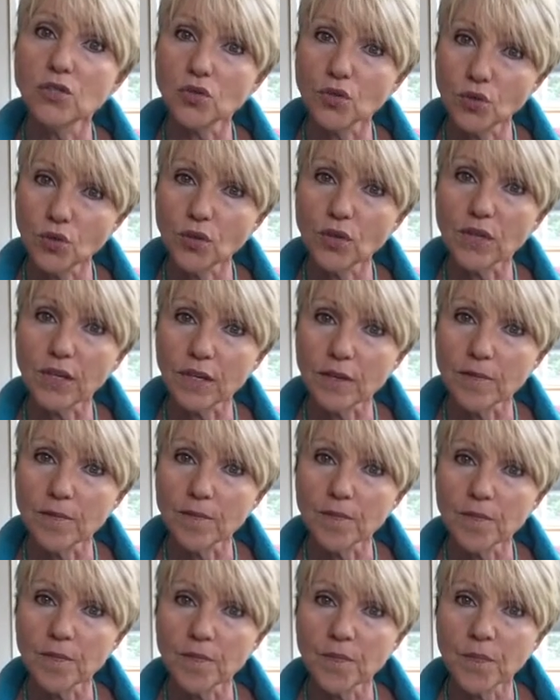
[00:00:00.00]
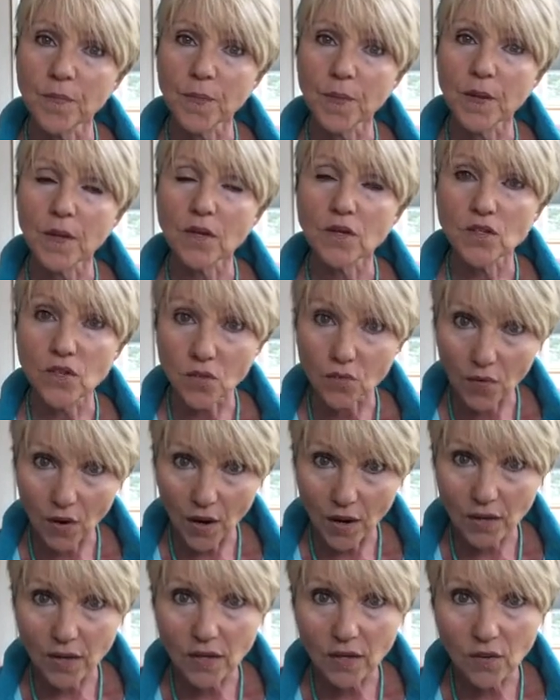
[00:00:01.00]
truly
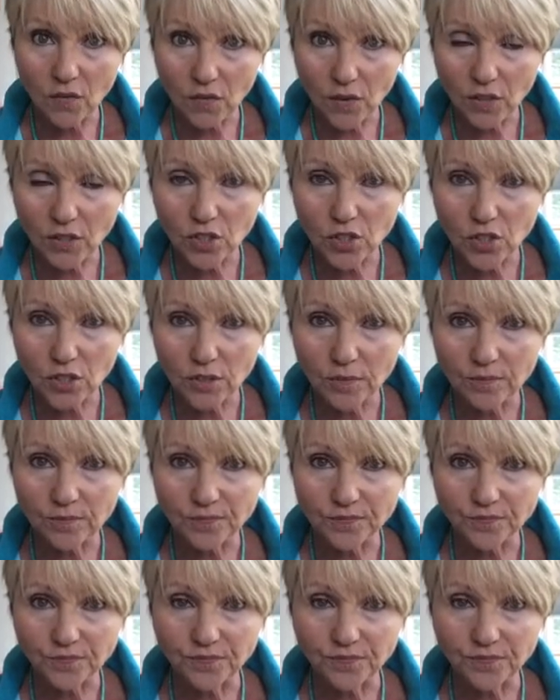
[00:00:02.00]
divine intervention.